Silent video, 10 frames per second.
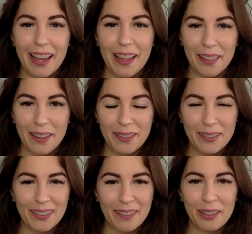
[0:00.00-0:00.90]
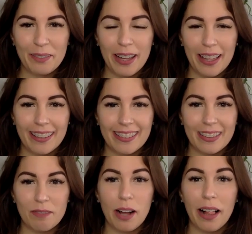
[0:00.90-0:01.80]
Hello, everyone,
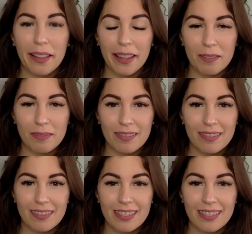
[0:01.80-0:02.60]
and welcome